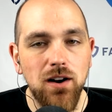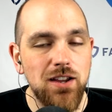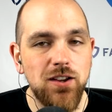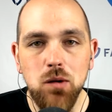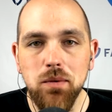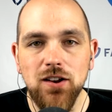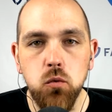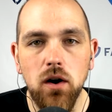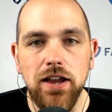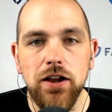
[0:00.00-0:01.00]
And QB
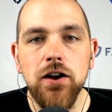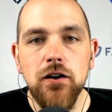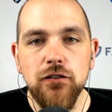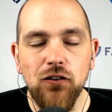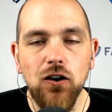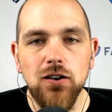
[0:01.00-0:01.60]
20, far